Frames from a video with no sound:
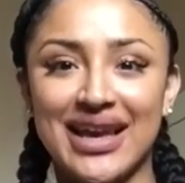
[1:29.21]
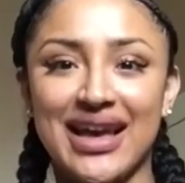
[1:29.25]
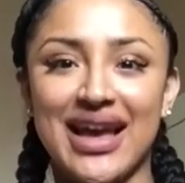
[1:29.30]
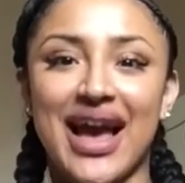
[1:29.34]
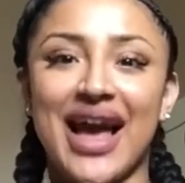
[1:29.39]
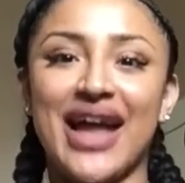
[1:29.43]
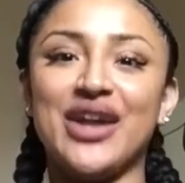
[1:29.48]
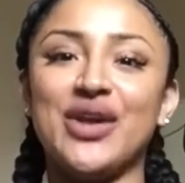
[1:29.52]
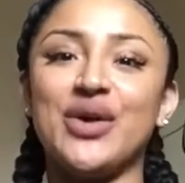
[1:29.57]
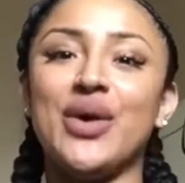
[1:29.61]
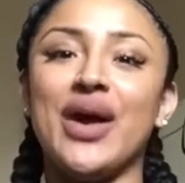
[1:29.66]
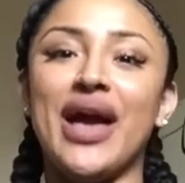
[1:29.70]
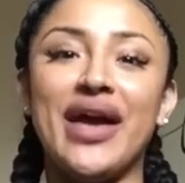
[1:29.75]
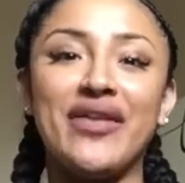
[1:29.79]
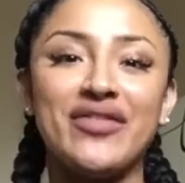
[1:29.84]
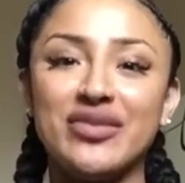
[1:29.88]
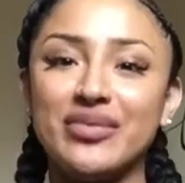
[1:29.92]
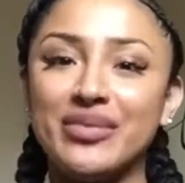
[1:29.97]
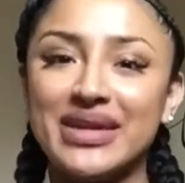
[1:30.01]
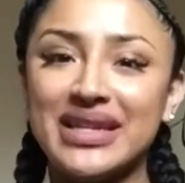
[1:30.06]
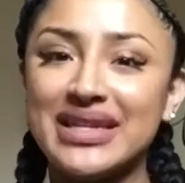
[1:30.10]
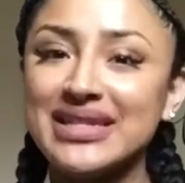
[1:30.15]
I know
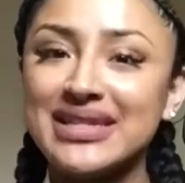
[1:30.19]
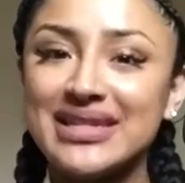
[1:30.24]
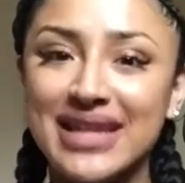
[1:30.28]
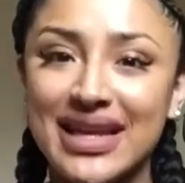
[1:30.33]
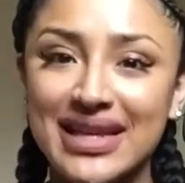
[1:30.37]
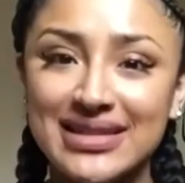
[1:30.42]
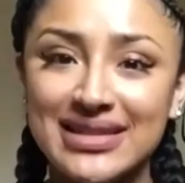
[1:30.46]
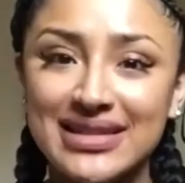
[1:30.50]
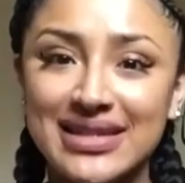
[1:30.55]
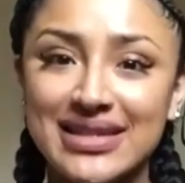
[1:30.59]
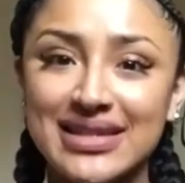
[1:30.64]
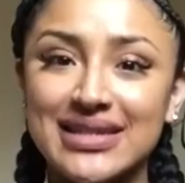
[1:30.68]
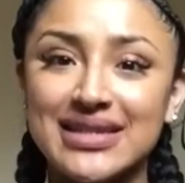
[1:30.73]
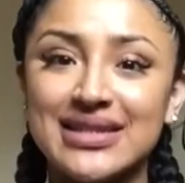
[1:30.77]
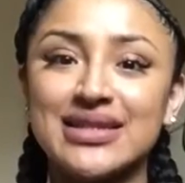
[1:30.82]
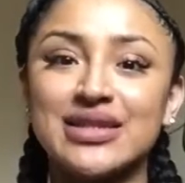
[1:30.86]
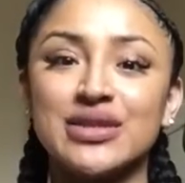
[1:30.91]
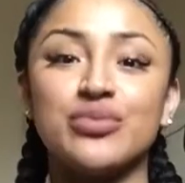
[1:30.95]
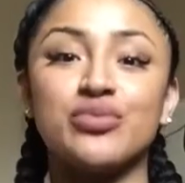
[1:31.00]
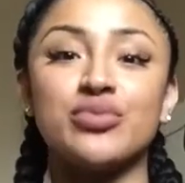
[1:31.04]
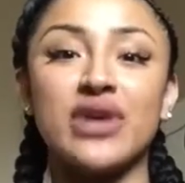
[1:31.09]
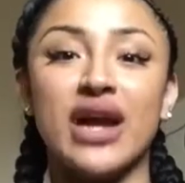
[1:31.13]
everybody says this,
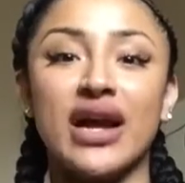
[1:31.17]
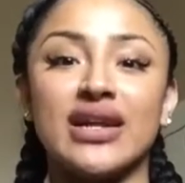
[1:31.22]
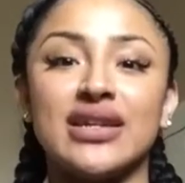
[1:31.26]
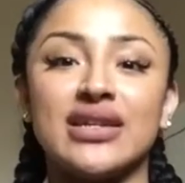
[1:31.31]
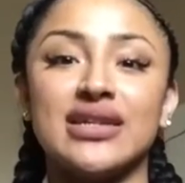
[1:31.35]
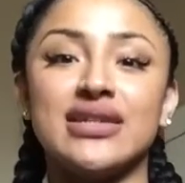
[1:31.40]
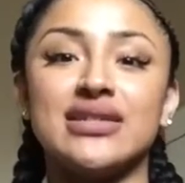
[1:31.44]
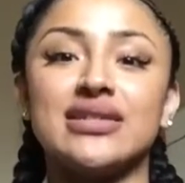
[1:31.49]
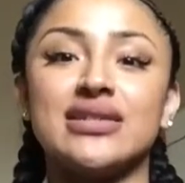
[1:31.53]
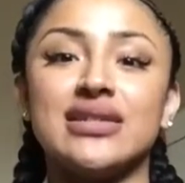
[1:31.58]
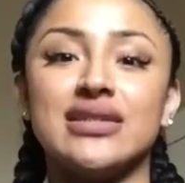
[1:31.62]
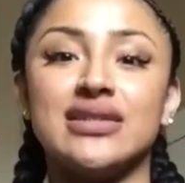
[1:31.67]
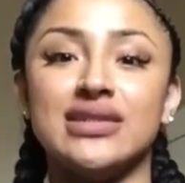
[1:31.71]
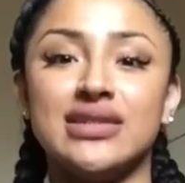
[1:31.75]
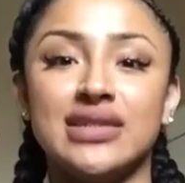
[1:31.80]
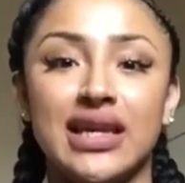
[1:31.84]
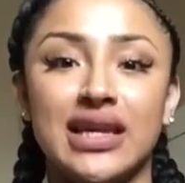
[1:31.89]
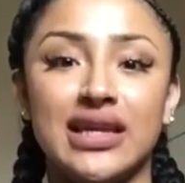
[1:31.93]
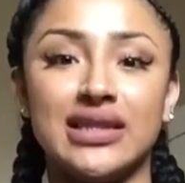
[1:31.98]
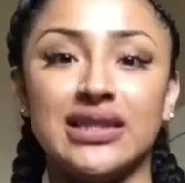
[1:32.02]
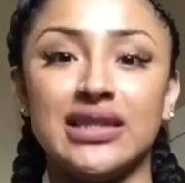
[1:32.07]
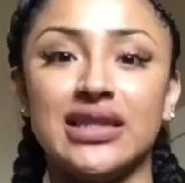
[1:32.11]
to practice
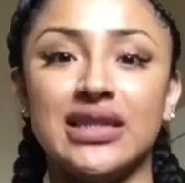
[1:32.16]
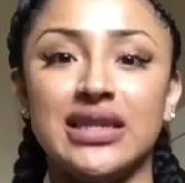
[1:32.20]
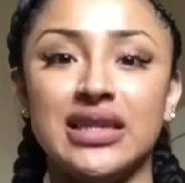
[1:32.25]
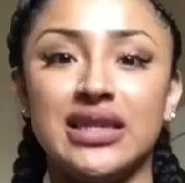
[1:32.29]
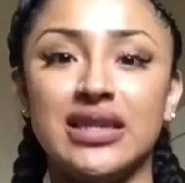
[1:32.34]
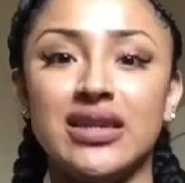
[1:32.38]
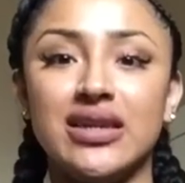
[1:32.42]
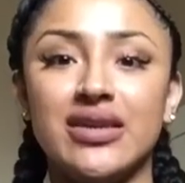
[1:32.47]
daily,